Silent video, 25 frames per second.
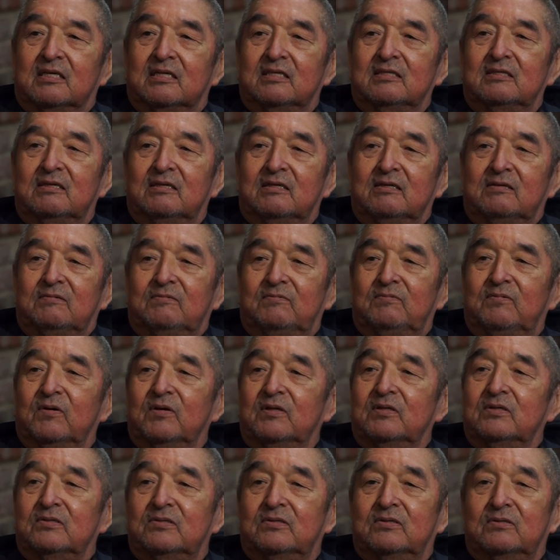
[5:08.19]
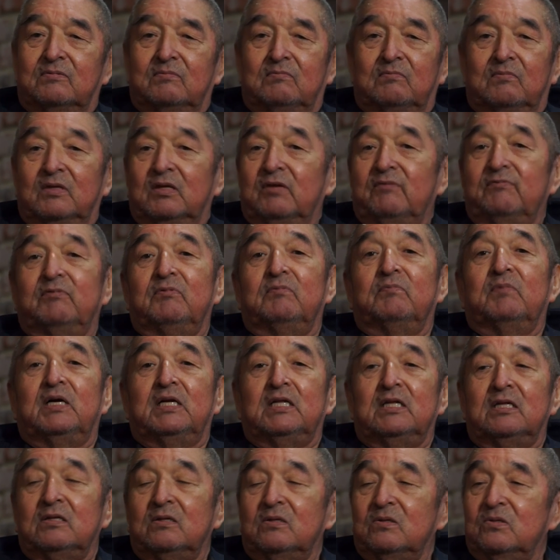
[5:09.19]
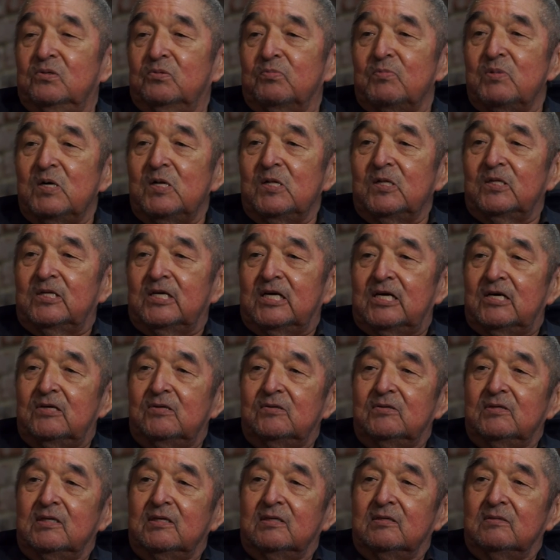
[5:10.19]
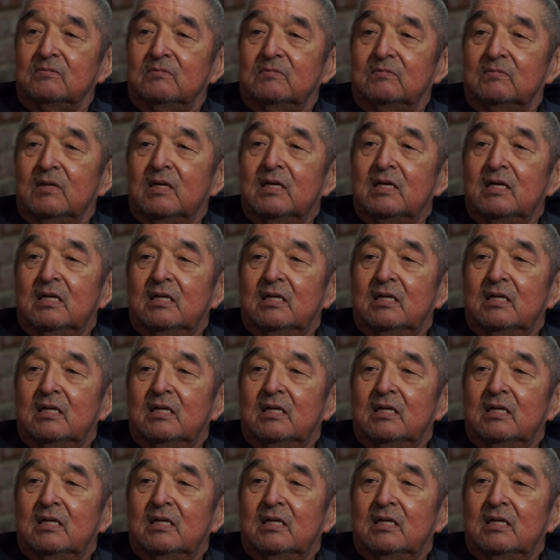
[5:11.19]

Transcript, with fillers: I'd rather live in my little small town and